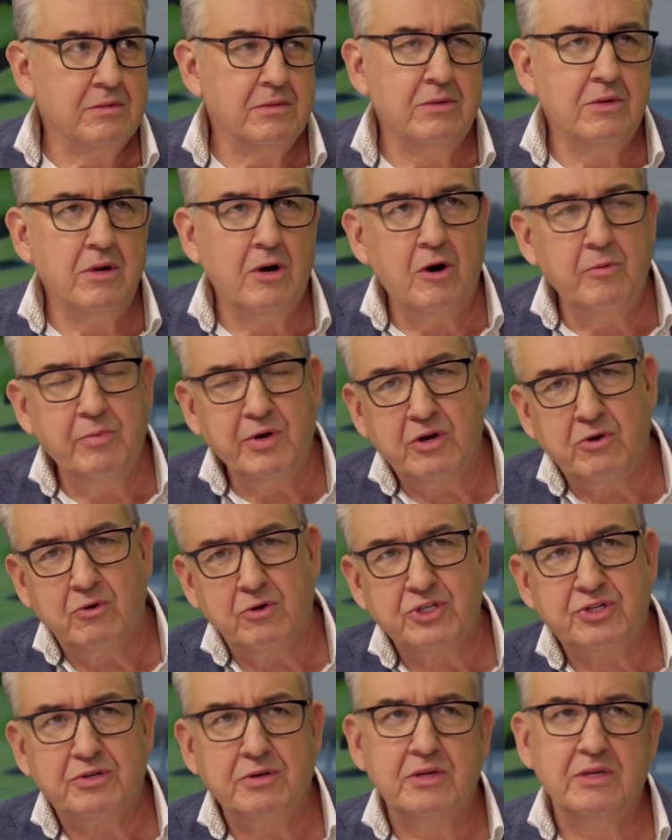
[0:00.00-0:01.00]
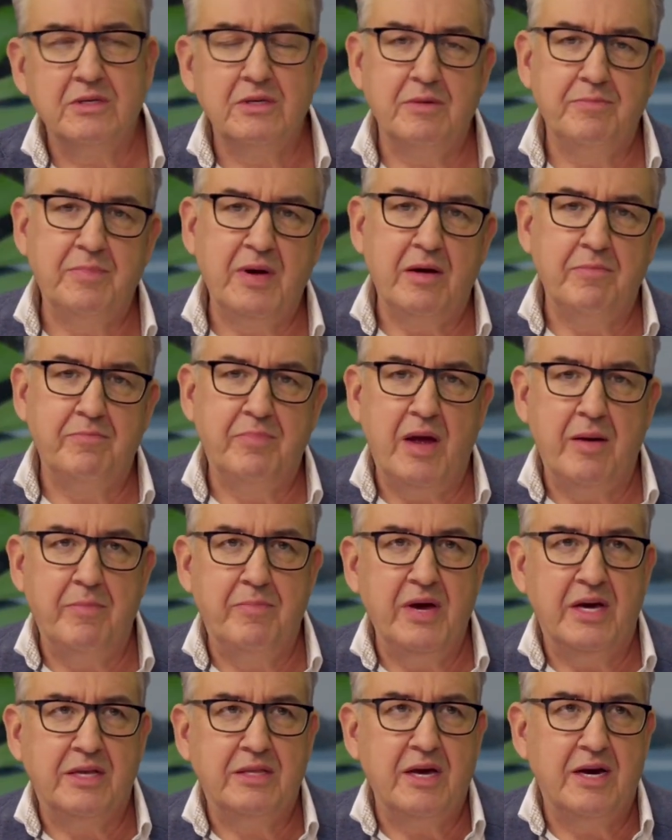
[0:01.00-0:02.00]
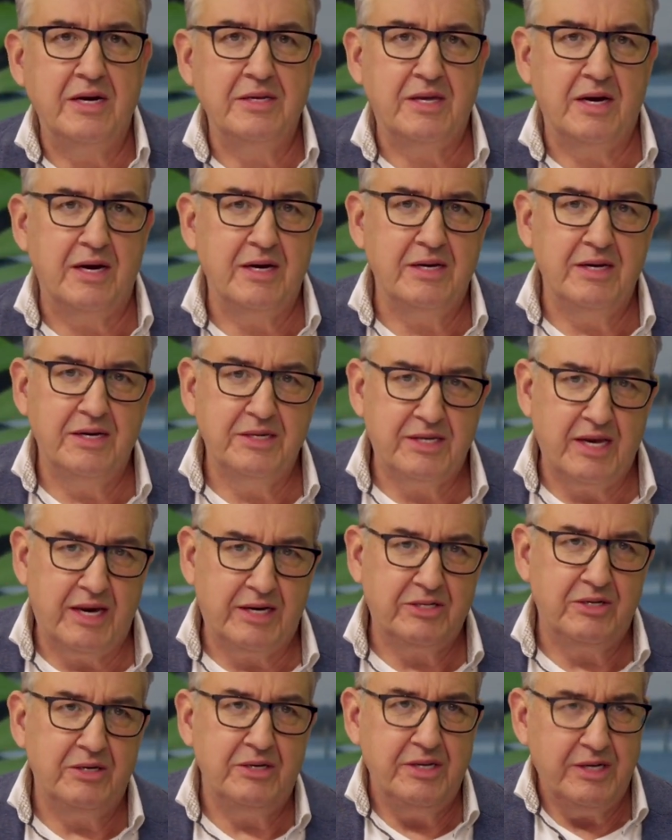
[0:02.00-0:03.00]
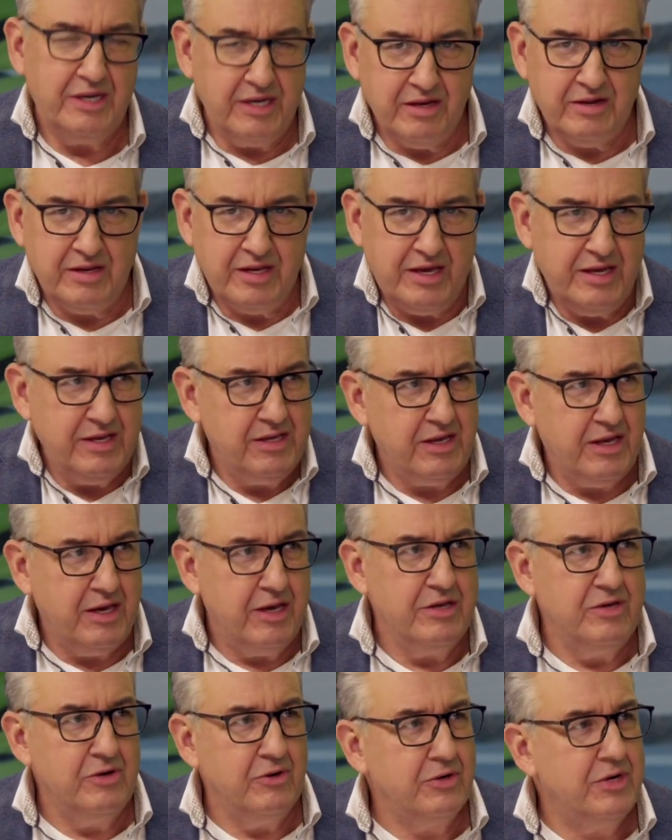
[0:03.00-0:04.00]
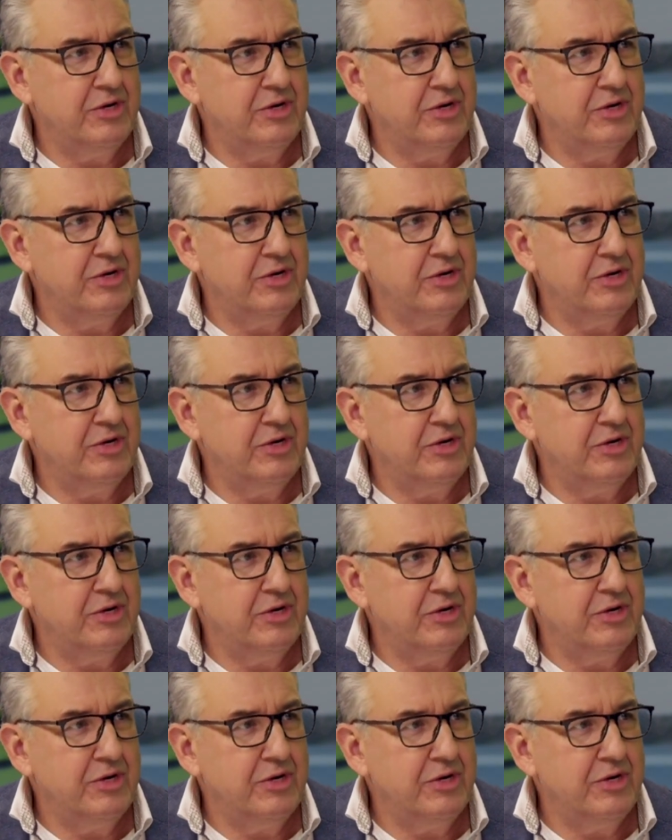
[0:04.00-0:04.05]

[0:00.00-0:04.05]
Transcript: No, because a big data is actually in your